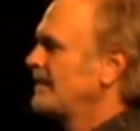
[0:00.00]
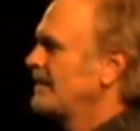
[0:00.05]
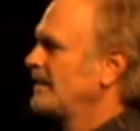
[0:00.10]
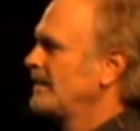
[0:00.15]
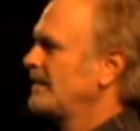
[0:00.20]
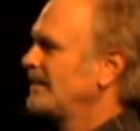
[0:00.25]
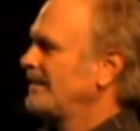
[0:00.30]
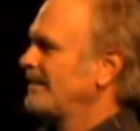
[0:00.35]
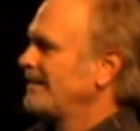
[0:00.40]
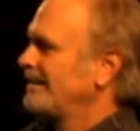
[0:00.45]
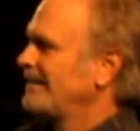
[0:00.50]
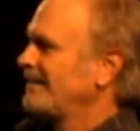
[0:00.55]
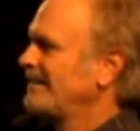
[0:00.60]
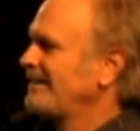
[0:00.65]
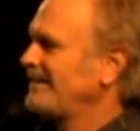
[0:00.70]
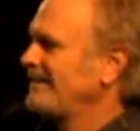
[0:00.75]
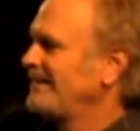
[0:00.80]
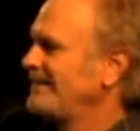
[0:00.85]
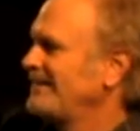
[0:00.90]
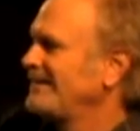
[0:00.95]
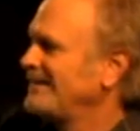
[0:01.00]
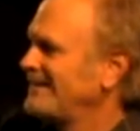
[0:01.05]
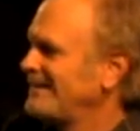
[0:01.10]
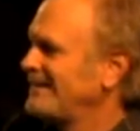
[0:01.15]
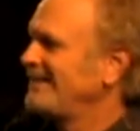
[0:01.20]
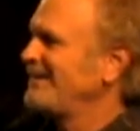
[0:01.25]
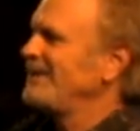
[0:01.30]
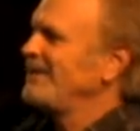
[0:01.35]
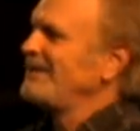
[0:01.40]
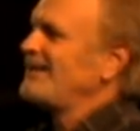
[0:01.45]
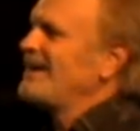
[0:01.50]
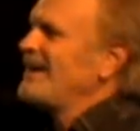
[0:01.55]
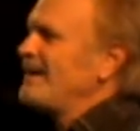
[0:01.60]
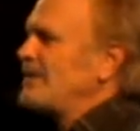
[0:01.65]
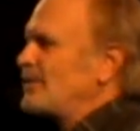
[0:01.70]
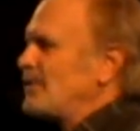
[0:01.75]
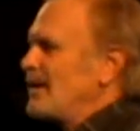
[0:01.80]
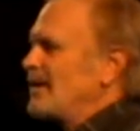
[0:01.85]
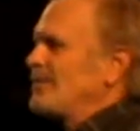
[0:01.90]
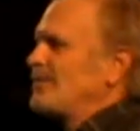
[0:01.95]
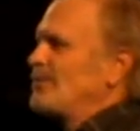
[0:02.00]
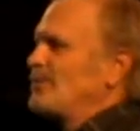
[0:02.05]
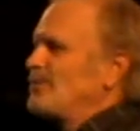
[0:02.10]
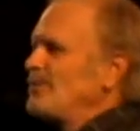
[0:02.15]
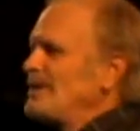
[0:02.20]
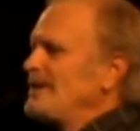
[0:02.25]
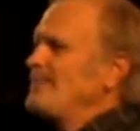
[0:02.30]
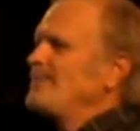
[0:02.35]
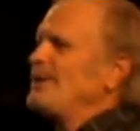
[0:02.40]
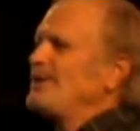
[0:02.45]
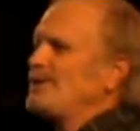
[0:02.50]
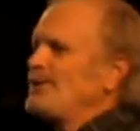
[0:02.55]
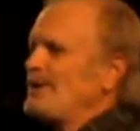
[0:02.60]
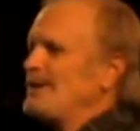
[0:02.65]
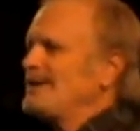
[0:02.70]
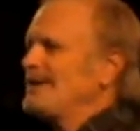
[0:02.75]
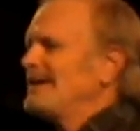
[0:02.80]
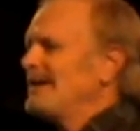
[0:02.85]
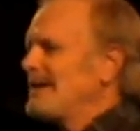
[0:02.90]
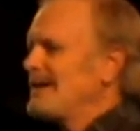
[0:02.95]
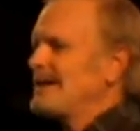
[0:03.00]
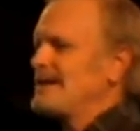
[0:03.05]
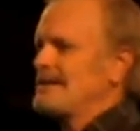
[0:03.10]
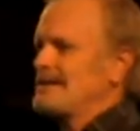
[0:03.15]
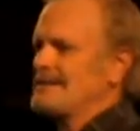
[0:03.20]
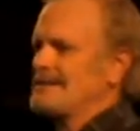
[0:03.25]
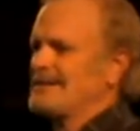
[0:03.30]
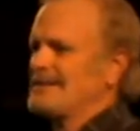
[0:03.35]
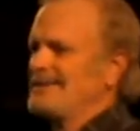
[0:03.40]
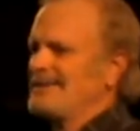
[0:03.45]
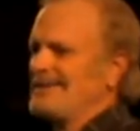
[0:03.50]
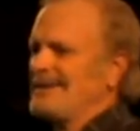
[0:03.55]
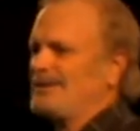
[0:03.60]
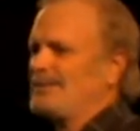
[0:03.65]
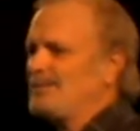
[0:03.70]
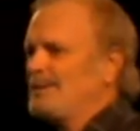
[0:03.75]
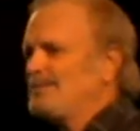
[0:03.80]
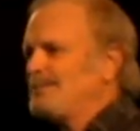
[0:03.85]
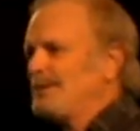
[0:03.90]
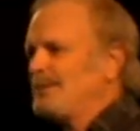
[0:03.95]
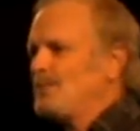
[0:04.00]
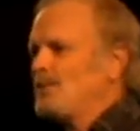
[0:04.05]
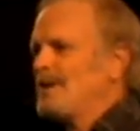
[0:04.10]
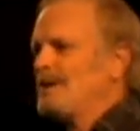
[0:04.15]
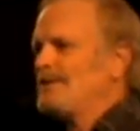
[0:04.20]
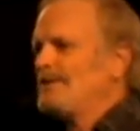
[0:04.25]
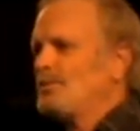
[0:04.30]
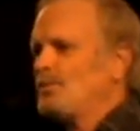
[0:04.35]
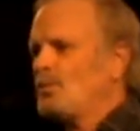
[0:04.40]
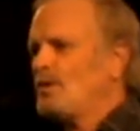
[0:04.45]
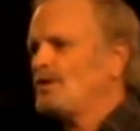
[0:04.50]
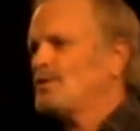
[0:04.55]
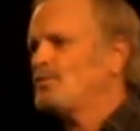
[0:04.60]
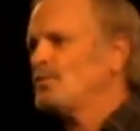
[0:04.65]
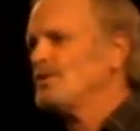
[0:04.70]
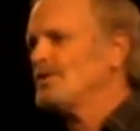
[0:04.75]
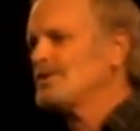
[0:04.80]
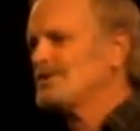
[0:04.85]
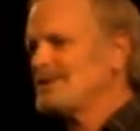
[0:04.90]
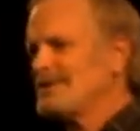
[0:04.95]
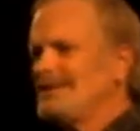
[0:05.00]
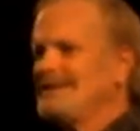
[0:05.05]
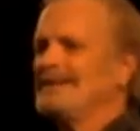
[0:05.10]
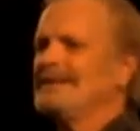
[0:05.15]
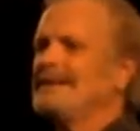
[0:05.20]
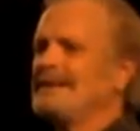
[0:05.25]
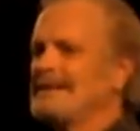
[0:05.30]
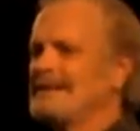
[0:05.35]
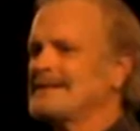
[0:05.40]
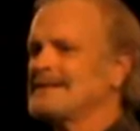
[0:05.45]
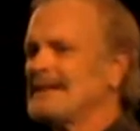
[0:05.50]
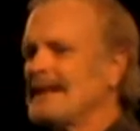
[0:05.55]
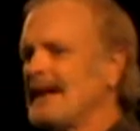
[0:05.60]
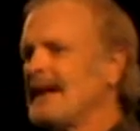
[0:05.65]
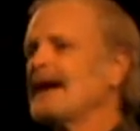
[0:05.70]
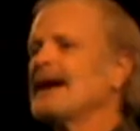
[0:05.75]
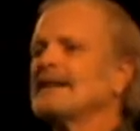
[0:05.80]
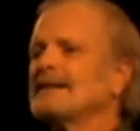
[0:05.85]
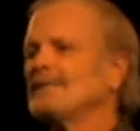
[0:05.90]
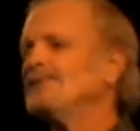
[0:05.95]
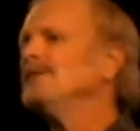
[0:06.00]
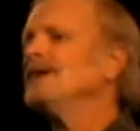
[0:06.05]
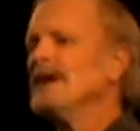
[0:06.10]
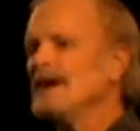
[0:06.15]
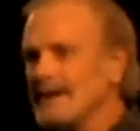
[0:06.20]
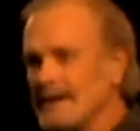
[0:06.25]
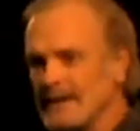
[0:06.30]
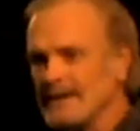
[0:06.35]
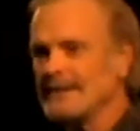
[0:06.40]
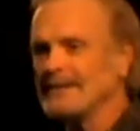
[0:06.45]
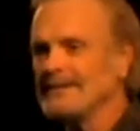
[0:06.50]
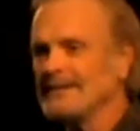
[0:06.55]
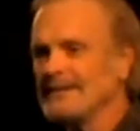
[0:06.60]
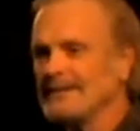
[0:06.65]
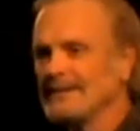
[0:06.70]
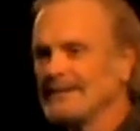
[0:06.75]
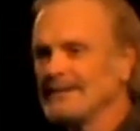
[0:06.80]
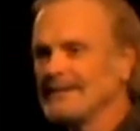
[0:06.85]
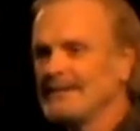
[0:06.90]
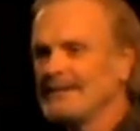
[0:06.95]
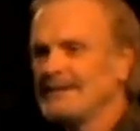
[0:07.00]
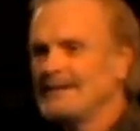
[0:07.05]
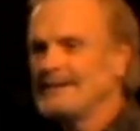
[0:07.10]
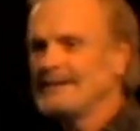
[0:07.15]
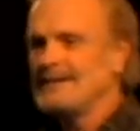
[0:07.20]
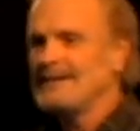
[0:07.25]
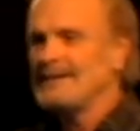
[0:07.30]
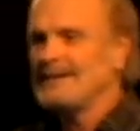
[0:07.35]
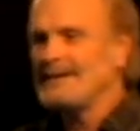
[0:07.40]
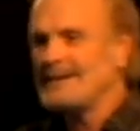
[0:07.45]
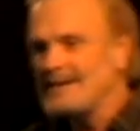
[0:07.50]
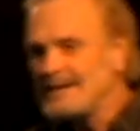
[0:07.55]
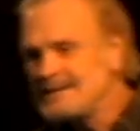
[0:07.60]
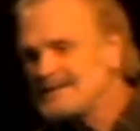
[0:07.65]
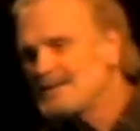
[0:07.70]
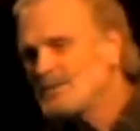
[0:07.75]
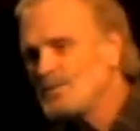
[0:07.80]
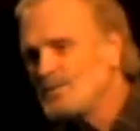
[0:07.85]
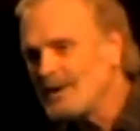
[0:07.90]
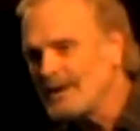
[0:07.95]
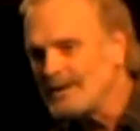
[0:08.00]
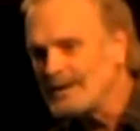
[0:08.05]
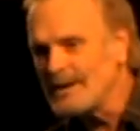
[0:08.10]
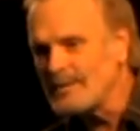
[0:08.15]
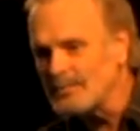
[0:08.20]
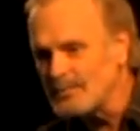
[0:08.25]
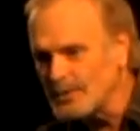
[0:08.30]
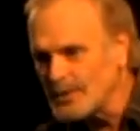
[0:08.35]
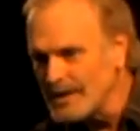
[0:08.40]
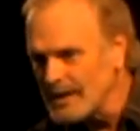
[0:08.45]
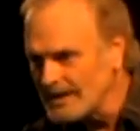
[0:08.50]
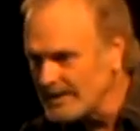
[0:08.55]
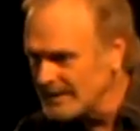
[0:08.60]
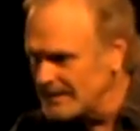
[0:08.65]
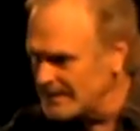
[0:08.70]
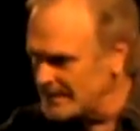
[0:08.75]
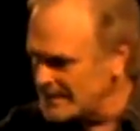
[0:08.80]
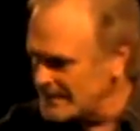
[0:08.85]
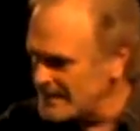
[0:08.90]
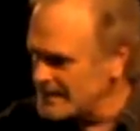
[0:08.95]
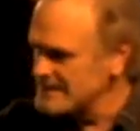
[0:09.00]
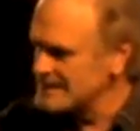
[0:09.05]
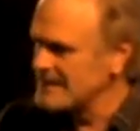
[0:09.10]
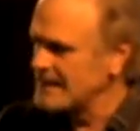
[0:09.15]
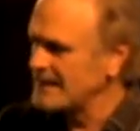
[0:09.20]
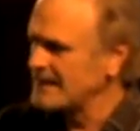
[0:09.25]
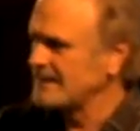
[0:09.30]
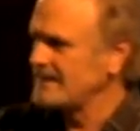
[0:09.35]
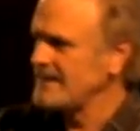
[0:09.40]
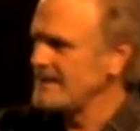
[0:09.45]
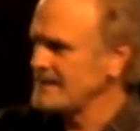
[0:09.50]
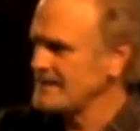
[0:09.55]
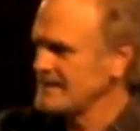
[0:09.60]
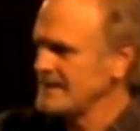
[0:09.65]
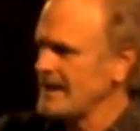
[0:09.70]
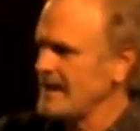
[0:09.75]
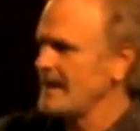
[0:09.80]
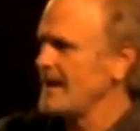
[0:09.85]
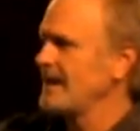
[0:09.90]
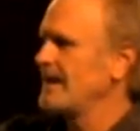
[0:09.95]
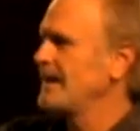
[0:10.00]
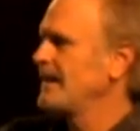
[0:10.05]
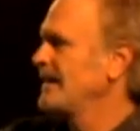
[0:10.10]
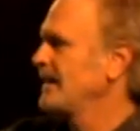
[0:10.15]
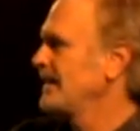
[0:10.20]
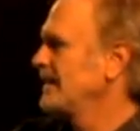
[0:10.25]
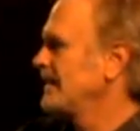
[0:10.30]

Uh, you, you, yeah, you have to read between the lines here a little bit, but what's, what we're seeing is an act of God. He's the one that brought, he's like this guy.